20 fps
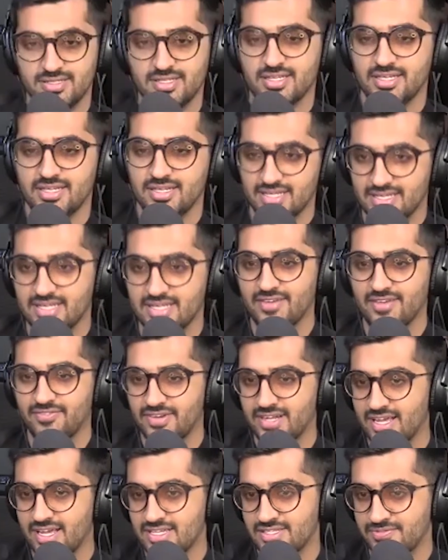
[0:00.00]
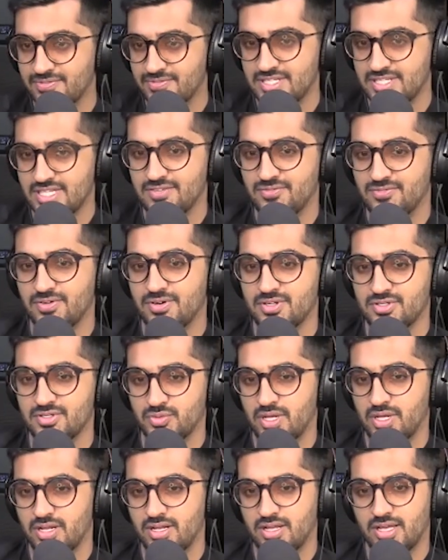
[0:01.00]
yeah, he, he definitely it. has the physique for it as
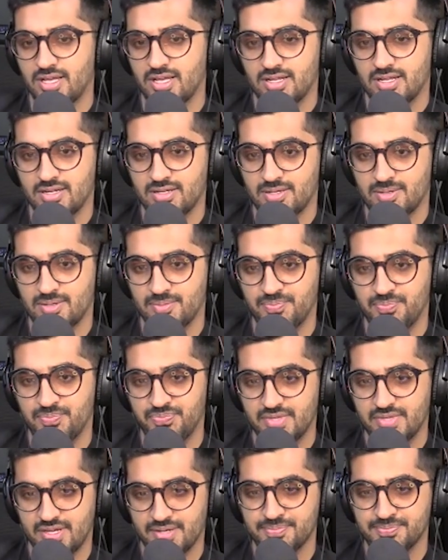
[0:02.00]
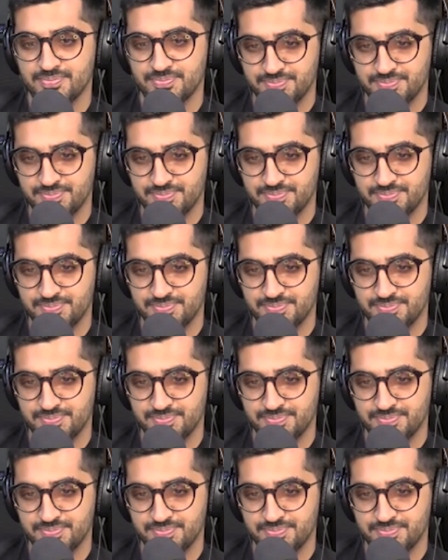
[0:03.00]
well. And yeah. um, yeah.